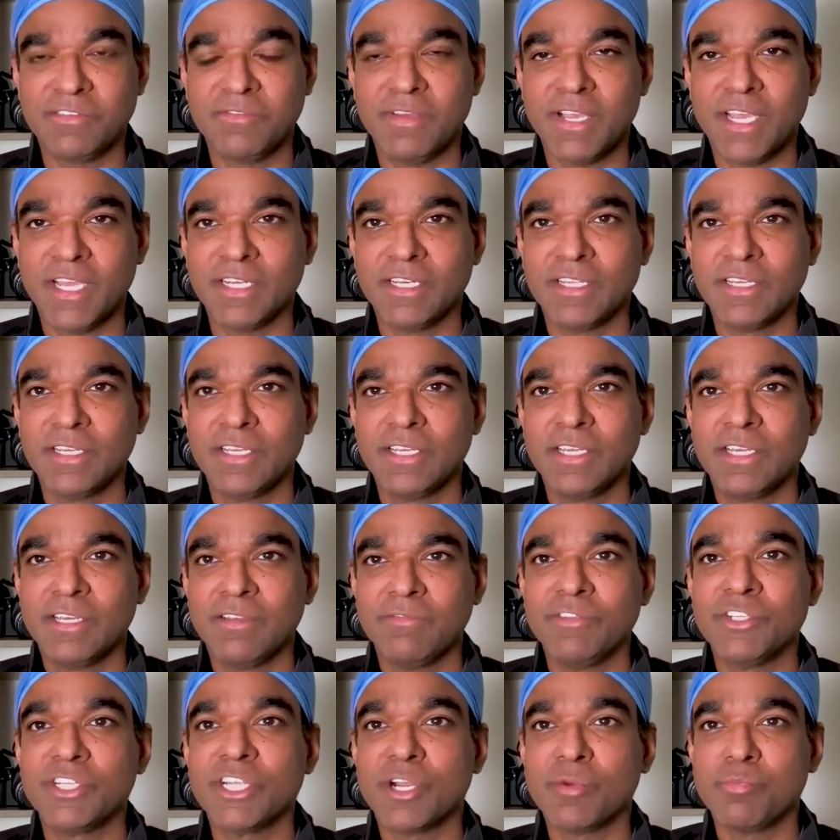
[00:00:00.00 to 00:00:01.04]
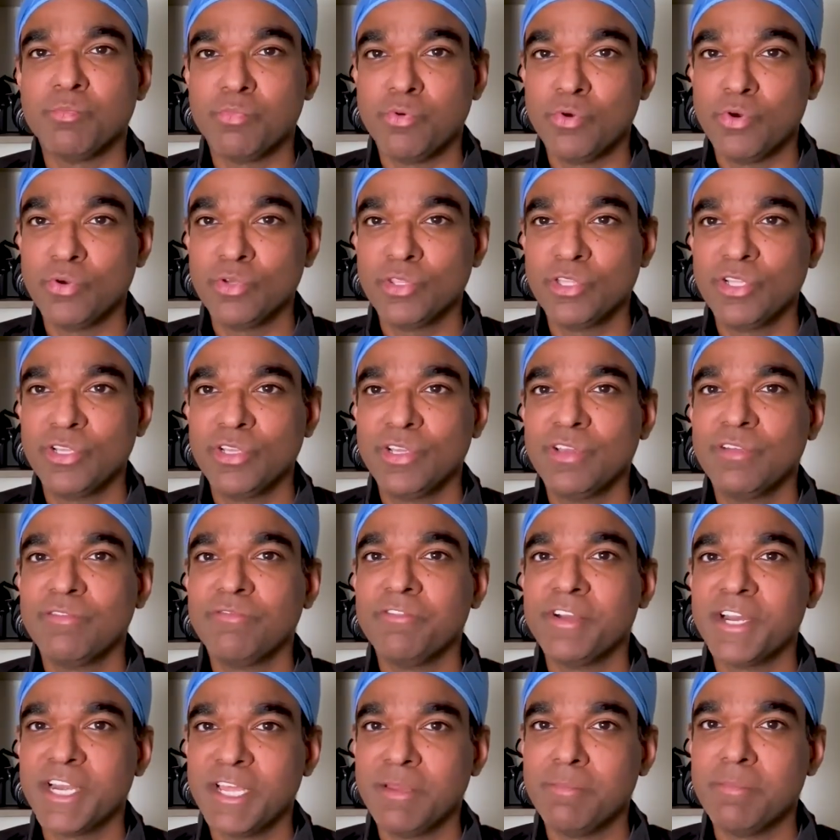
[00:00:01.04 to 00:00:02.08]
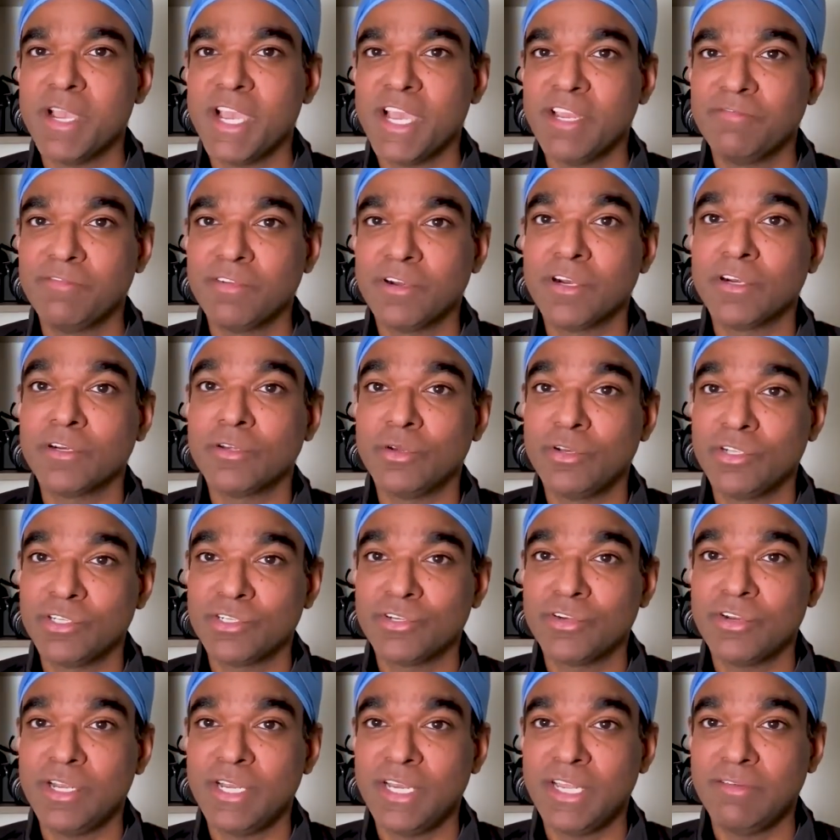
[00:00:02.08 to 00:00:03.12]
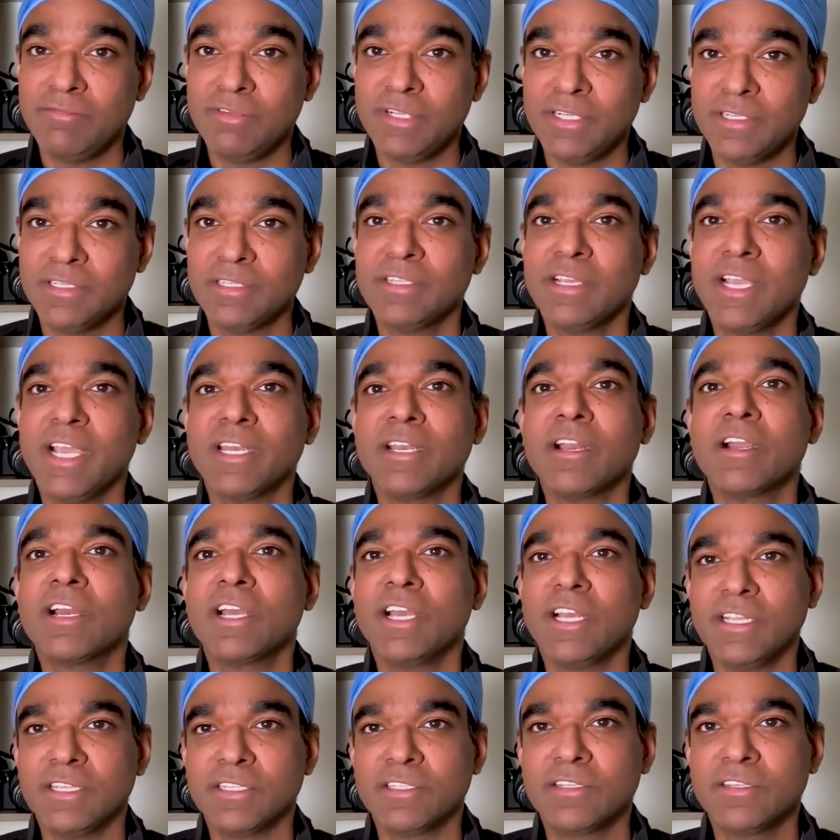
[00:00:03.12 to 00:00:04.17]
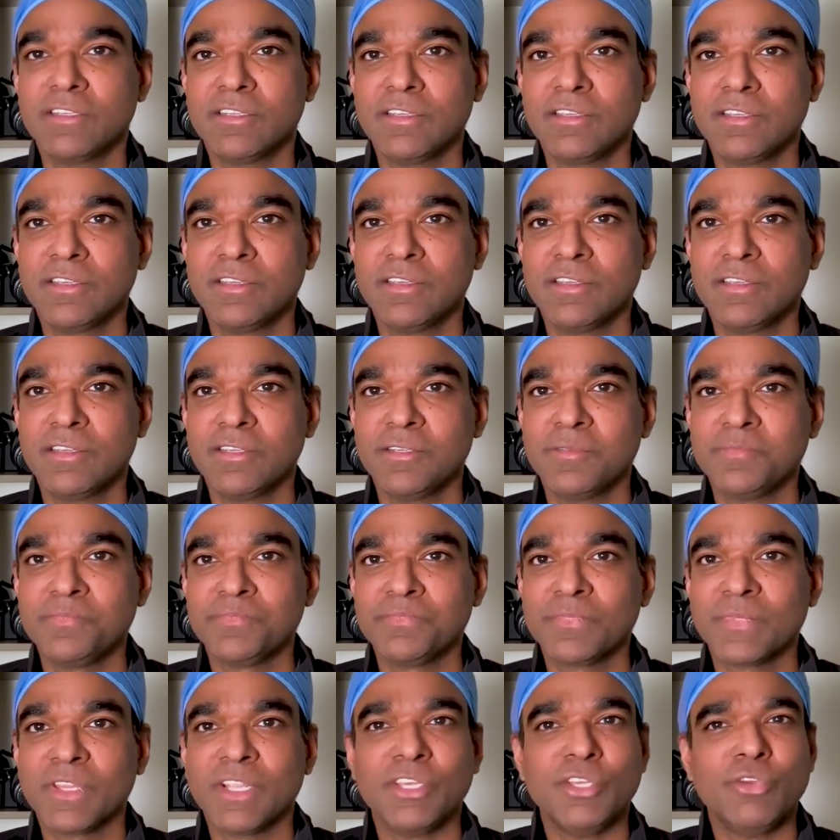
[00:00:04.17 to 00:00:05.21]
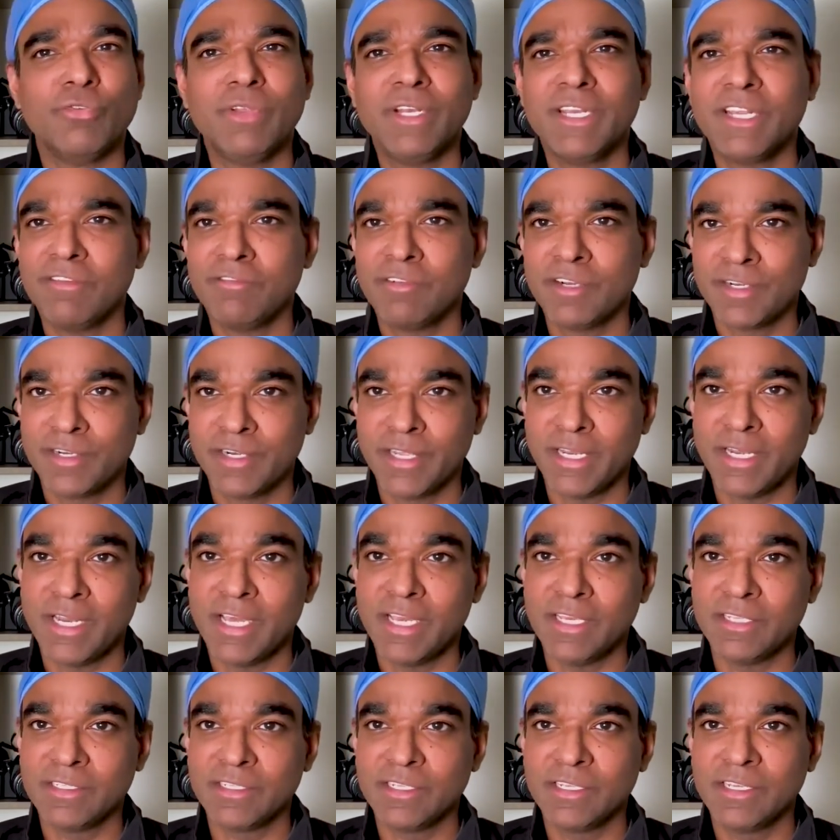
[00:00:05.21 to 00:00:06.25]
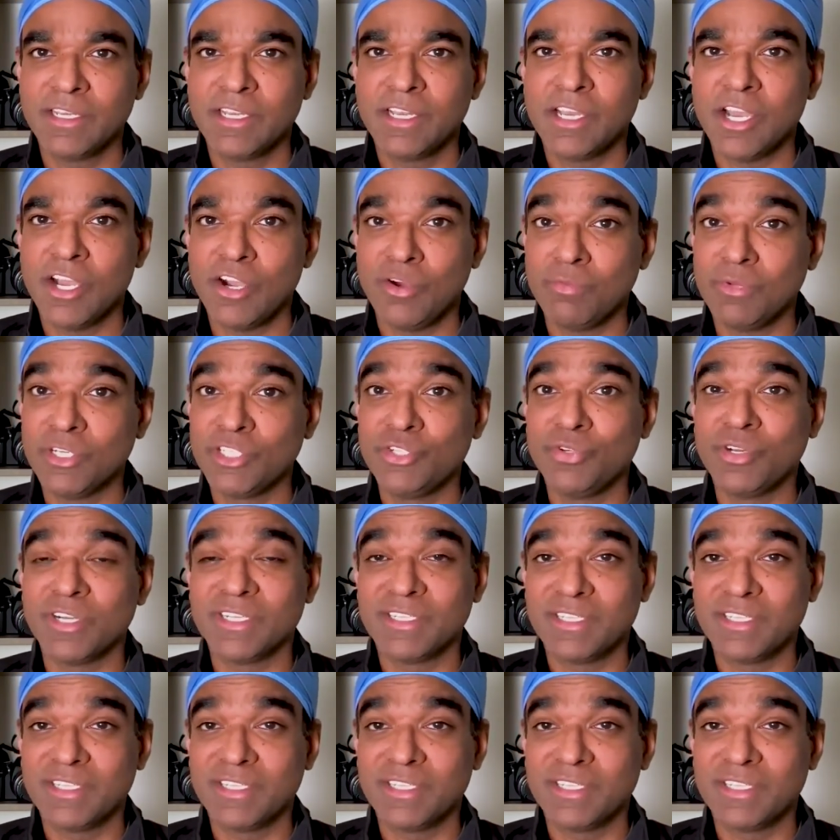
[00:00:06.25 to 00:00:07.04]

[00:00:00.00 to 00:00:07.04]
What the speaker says: fat, which are both very bad for our cholesterol levels and our health. You will never realize how much you are